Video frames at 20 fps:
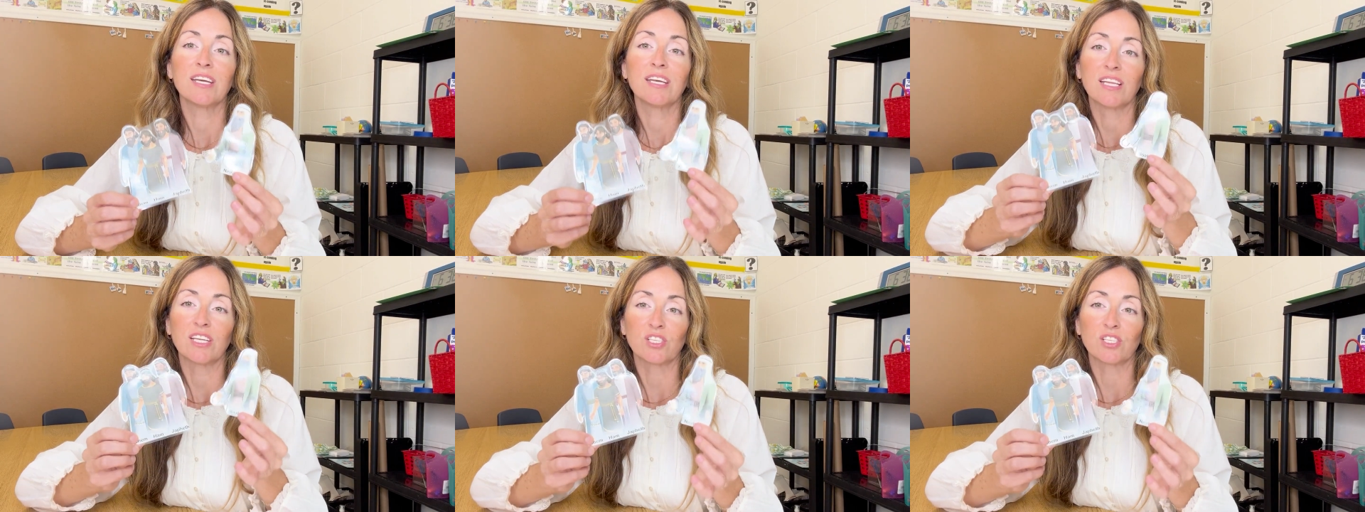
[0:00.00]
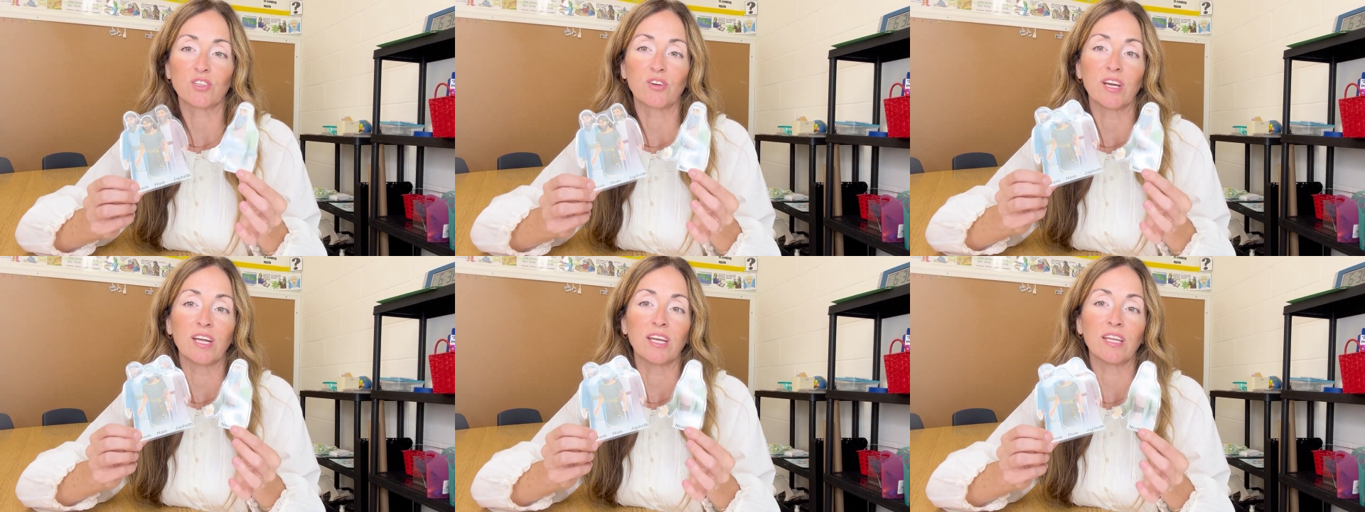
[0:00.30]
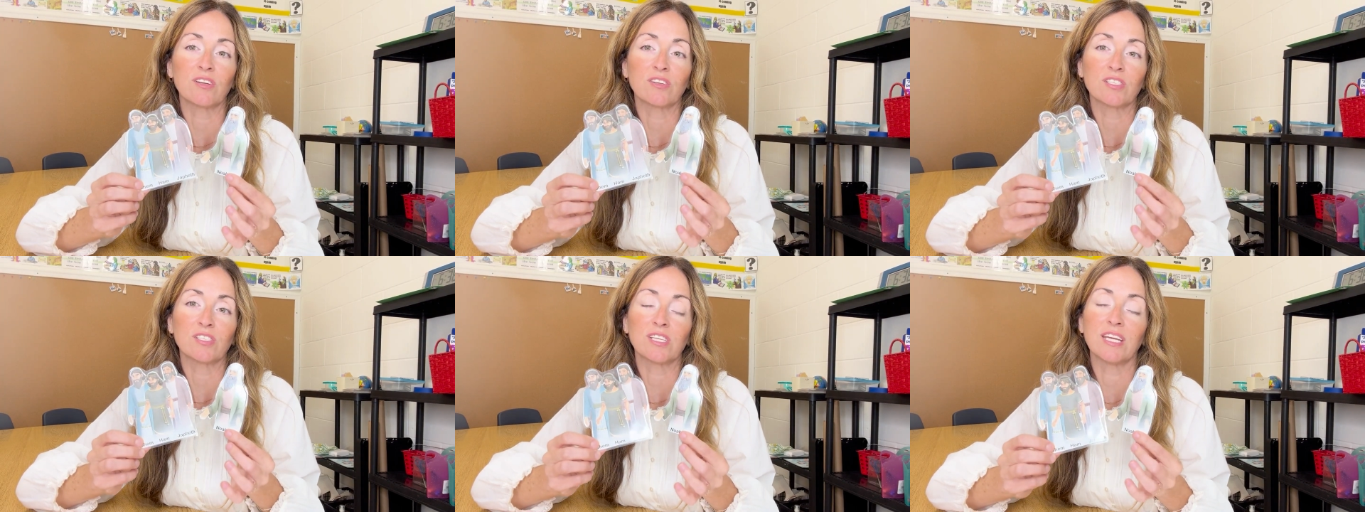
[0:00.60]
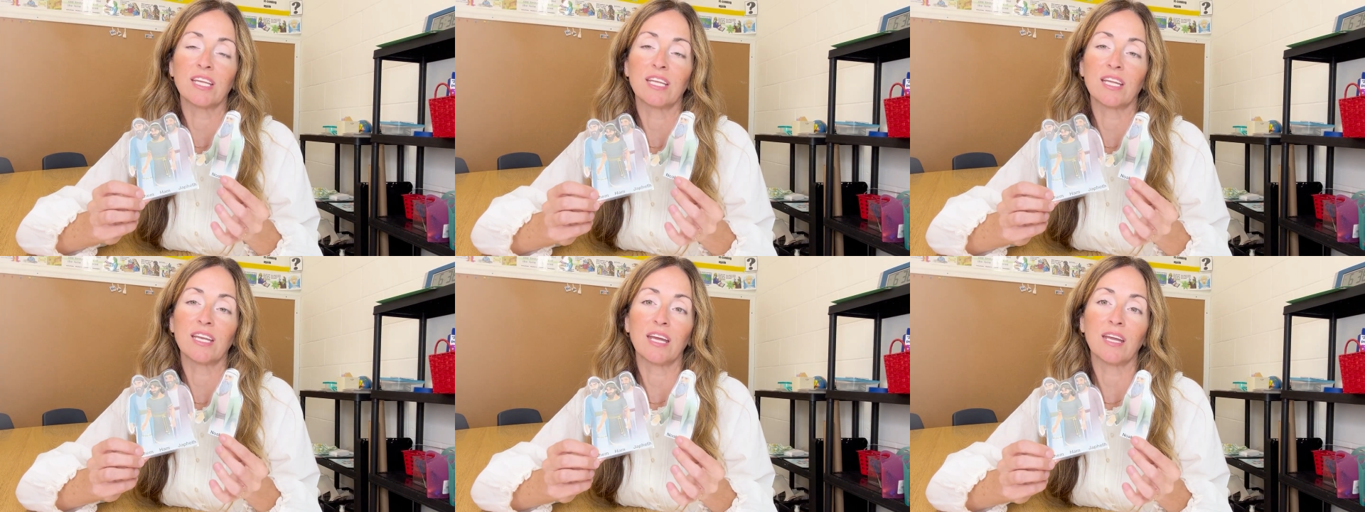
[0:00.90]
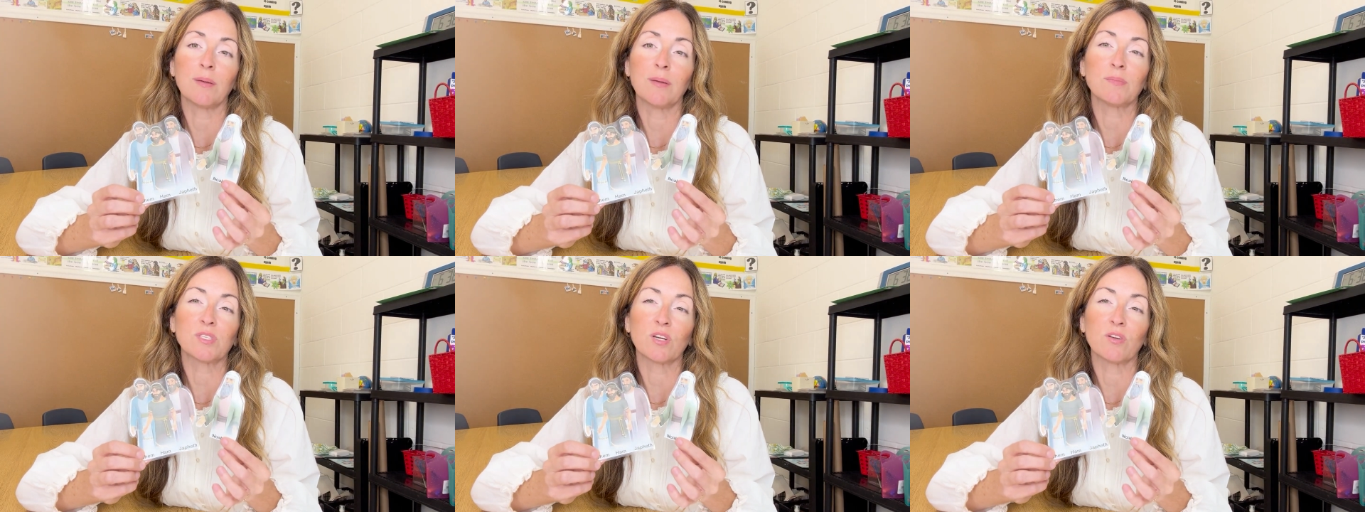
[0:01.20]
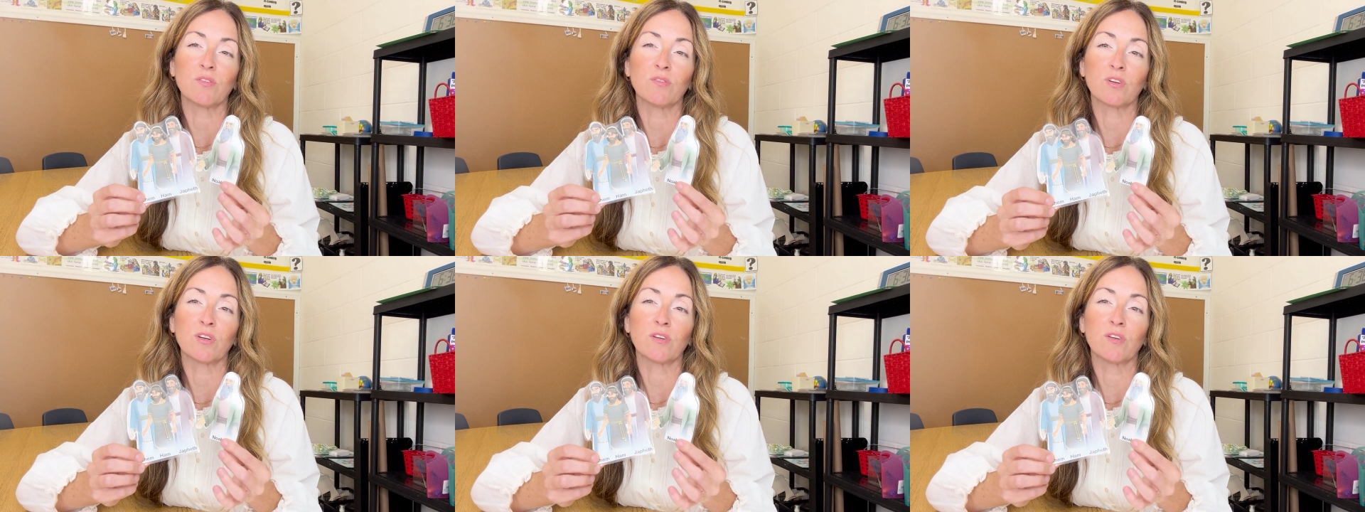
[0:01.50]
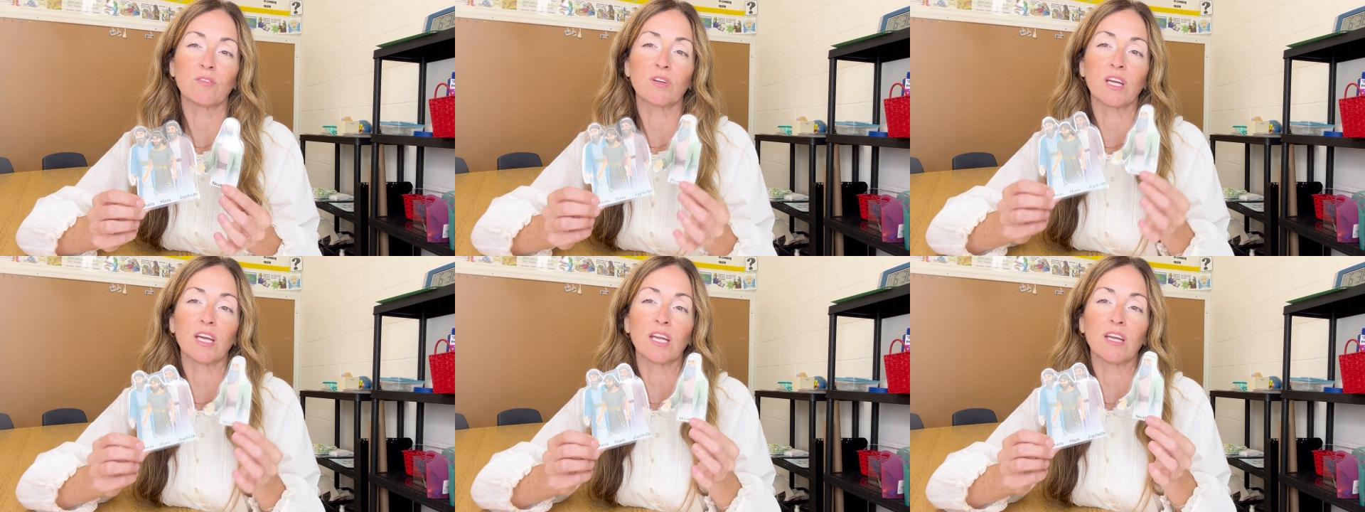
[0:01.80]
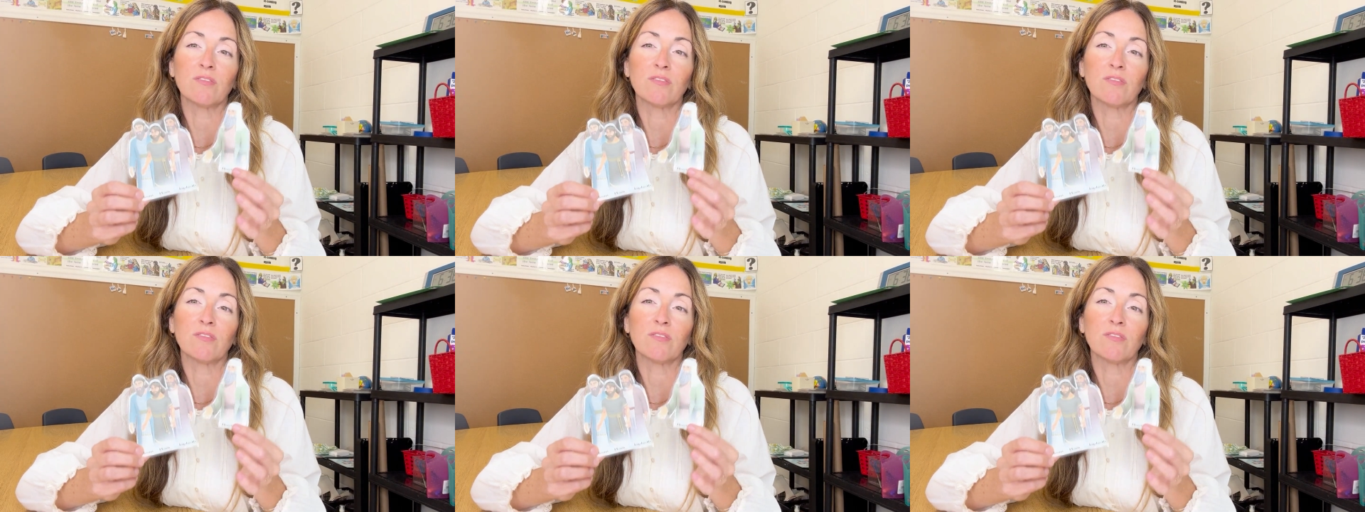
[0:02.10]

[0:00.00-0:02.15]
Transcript: that's great, they're seeing the names over and over again.